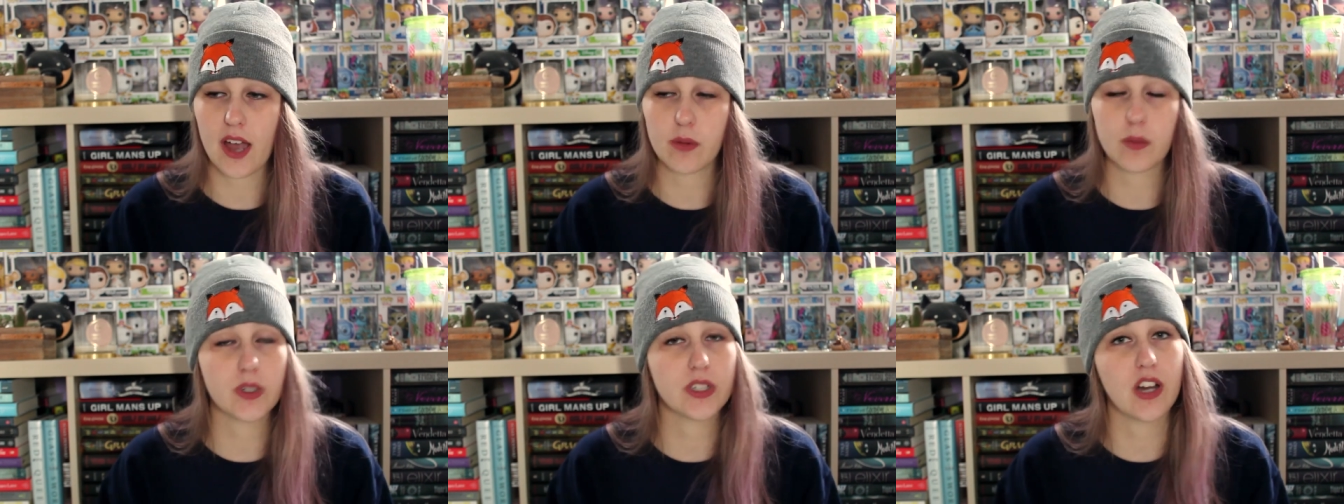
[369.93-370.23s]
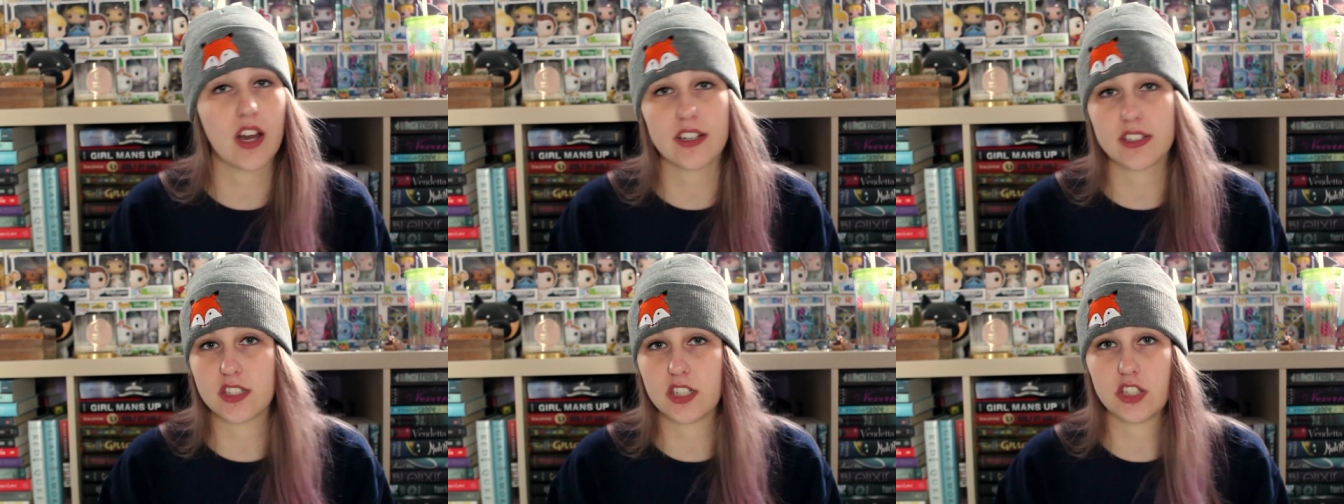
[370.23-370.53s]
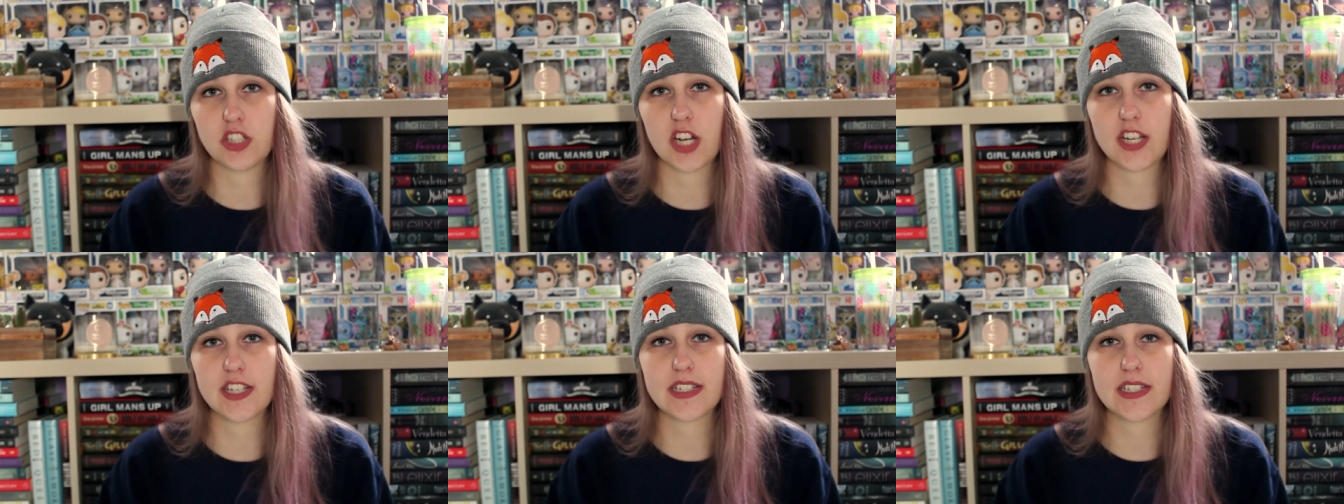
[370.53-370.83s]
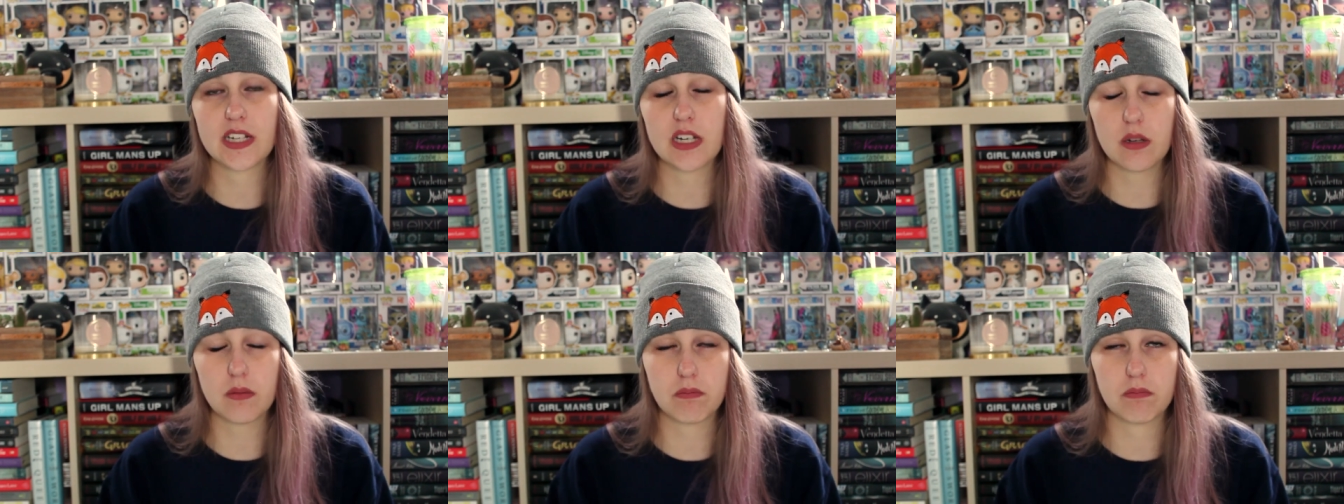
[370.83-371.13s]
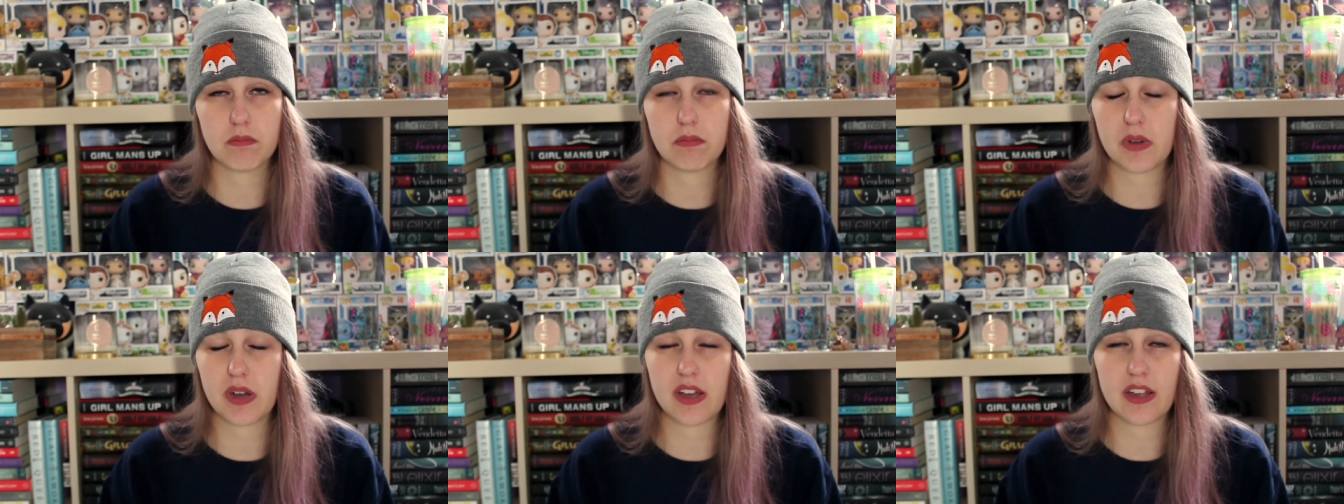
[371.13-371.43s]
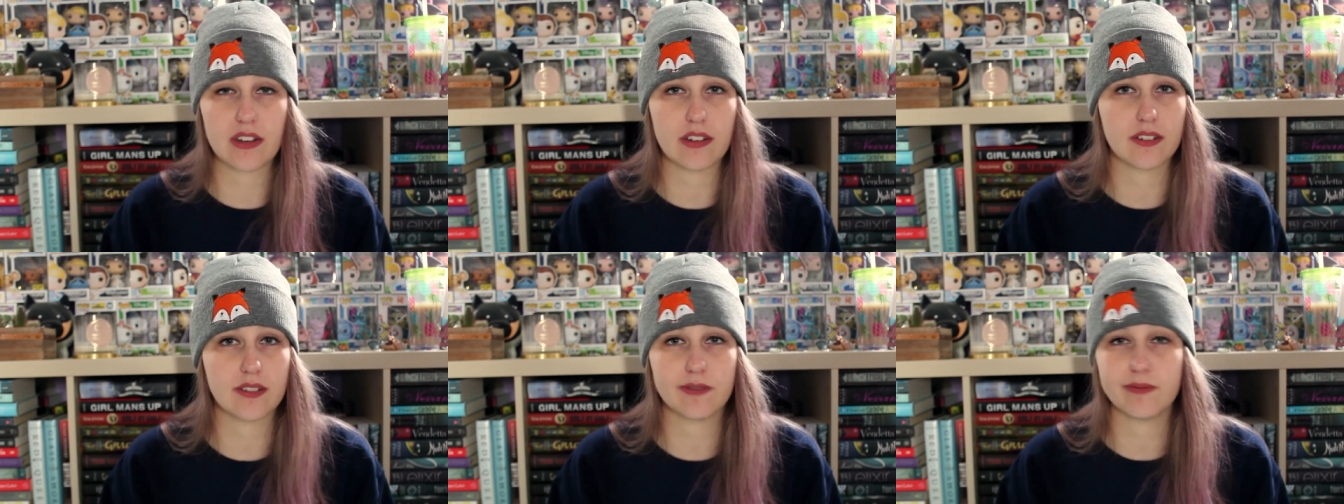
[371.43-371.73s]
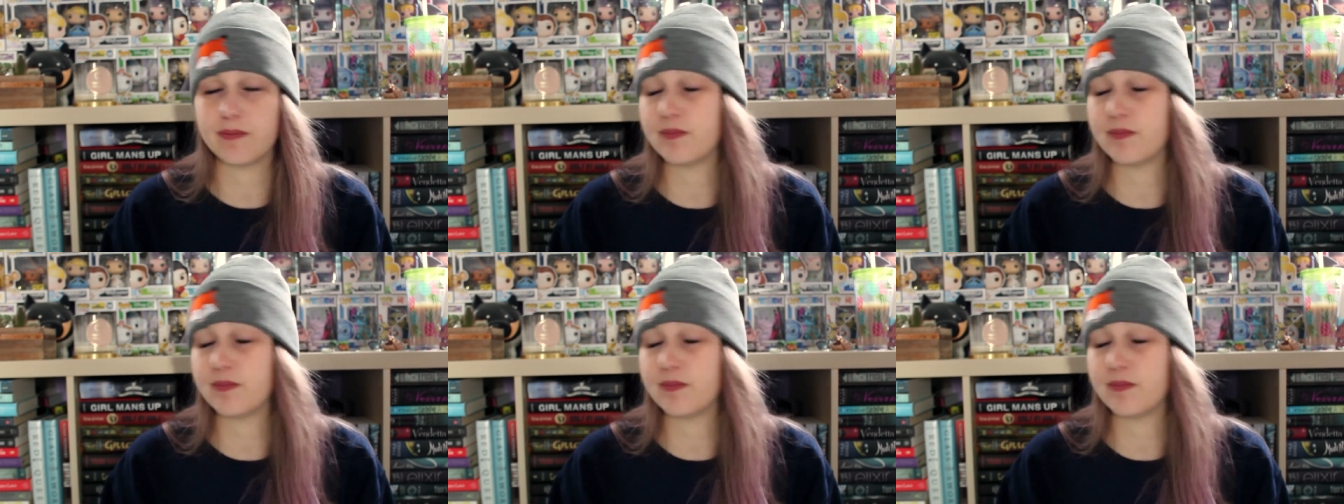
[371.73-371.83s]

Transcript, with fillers: I would not suggest it, but